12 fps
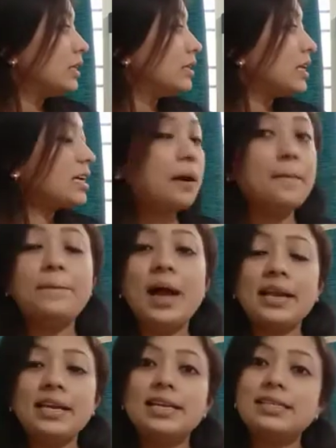The
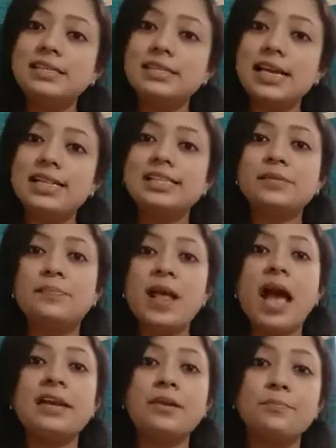companion cells play
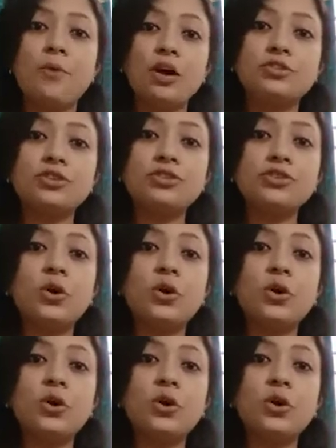an important